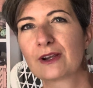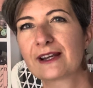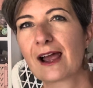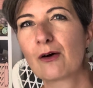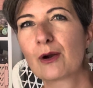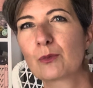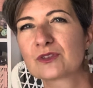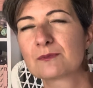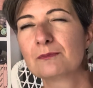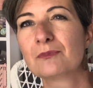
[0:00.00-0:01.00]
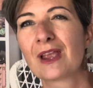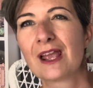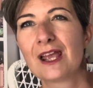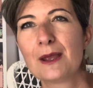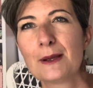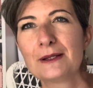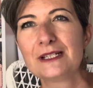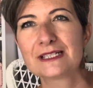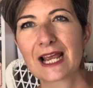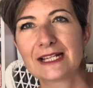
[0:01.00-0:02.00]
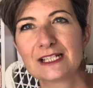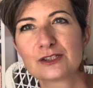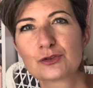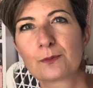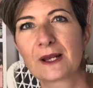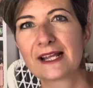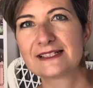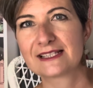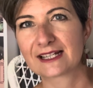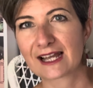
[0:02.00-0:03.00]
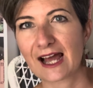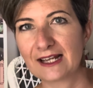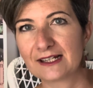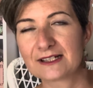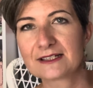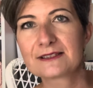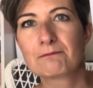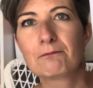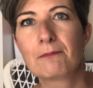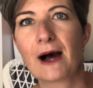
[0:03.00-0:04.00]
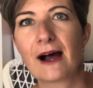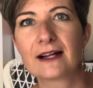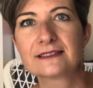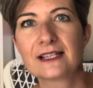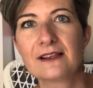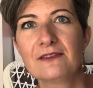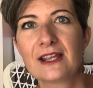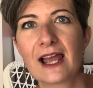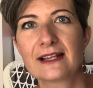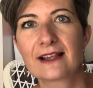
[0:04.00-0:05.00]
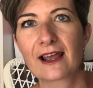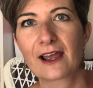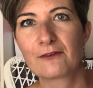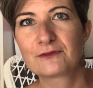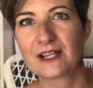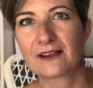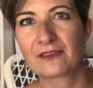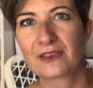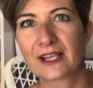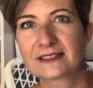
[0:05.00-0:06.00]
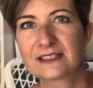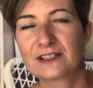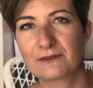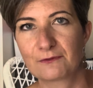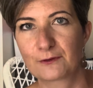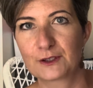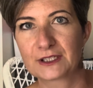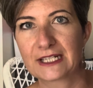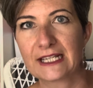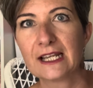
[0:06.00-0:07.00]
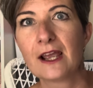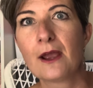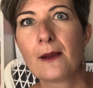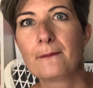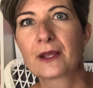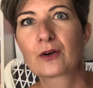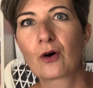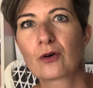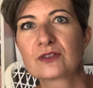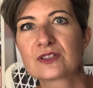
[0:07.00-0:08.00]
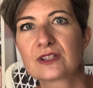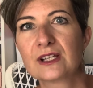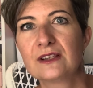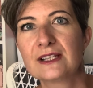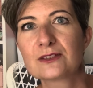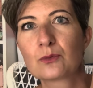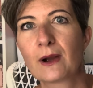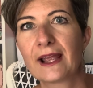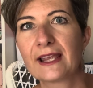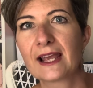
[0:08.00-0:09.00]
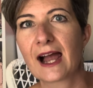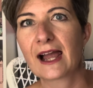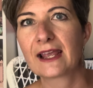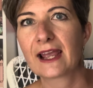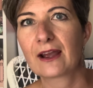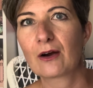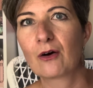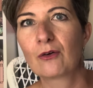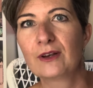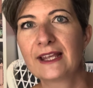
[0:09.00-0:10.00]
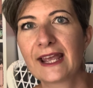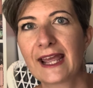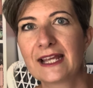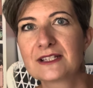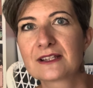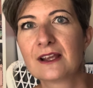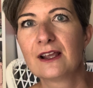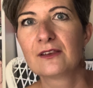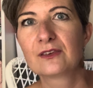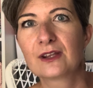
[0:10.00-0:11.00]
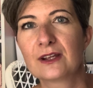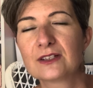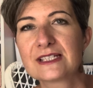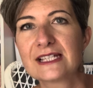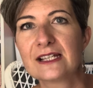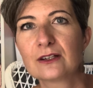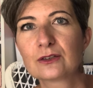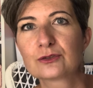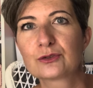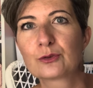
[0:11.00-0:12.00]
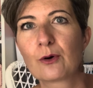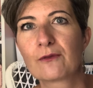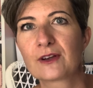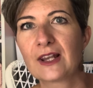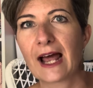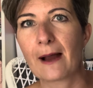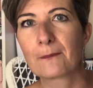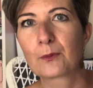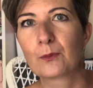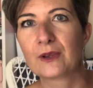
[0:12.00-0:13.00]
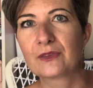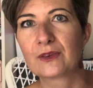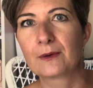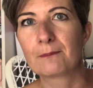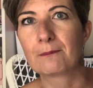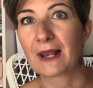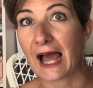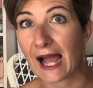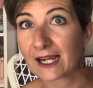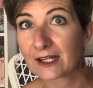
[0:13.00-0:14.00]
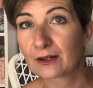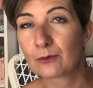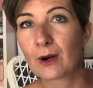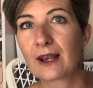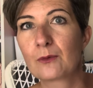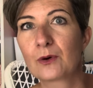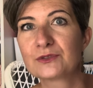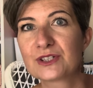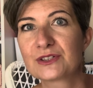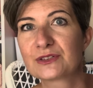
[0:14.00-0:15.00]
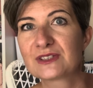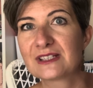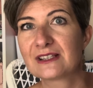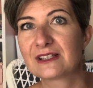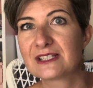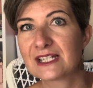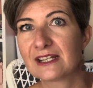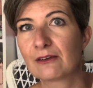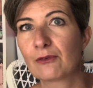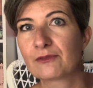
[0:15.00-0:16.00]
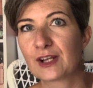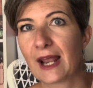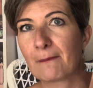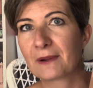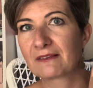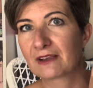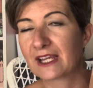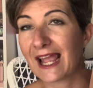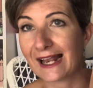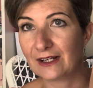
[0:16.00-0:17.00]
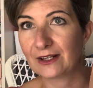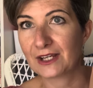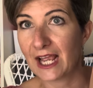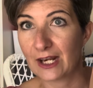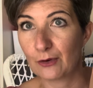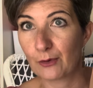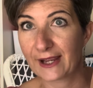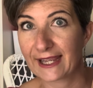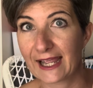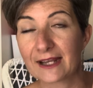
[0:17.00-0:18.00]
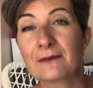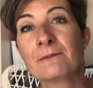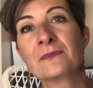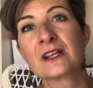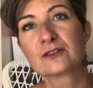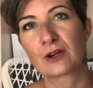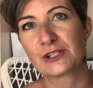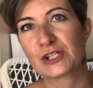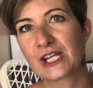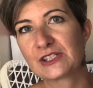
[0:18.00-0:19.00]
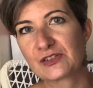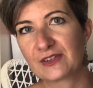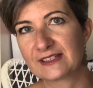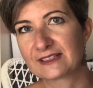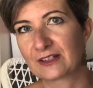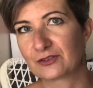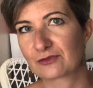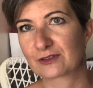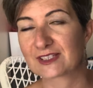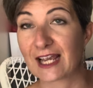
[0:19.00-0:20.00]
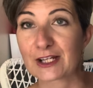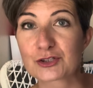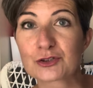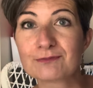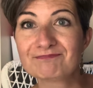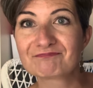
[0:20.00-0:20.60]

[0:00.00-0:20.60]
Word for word: and how I was intending to place the colors, but in the end I have done things differently because in this way I only had the teal to overlap with the black while I wanted to see the teal overlapping the yellow again. So I changed this central section.